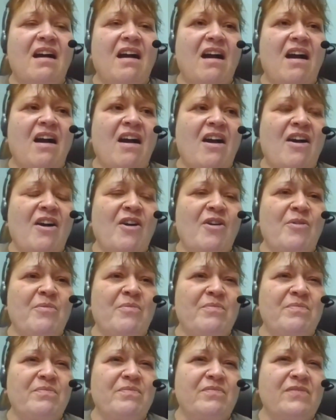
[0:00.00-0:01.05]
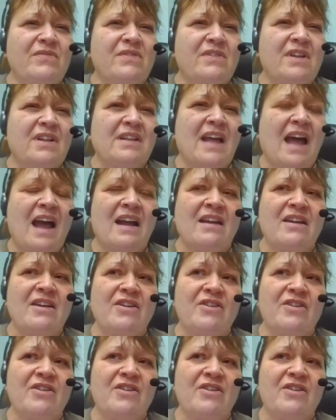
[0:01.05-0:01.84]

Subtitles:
the lack